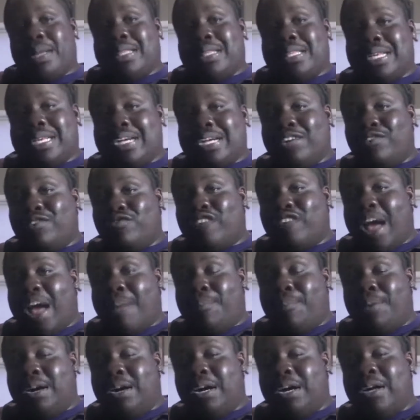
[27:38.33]
to
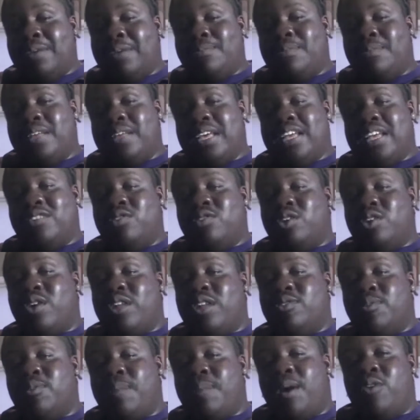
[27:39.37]
wrap up, and
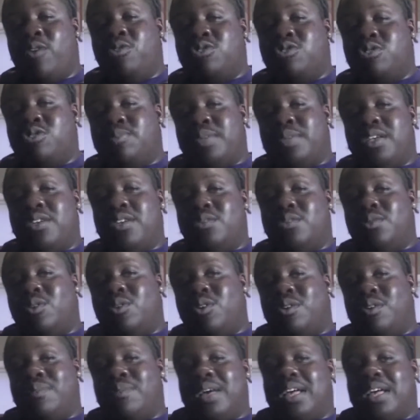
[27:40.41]
I do my whole spiel with
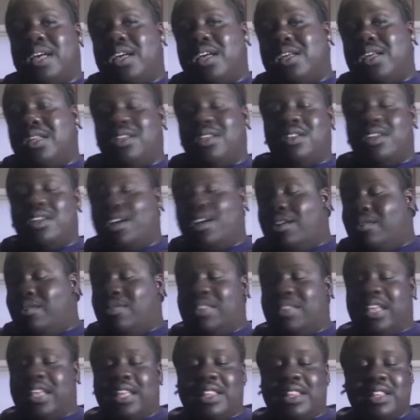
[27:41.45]
all my
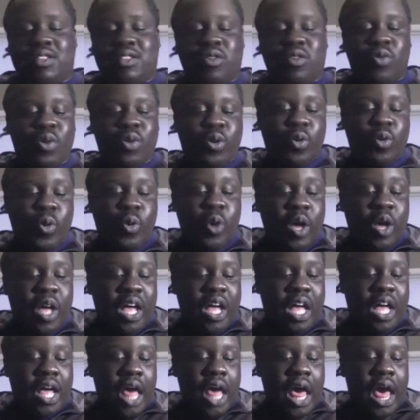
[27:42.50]
things that's going
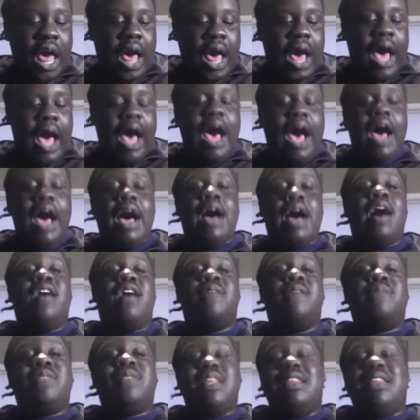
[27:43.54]
on.
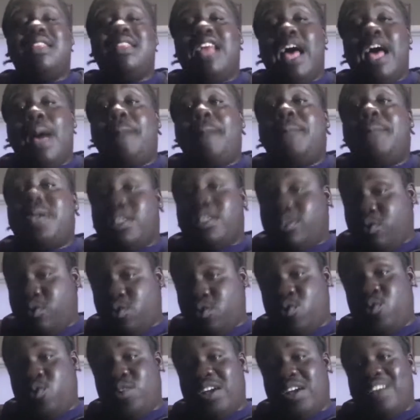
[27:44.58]
This episode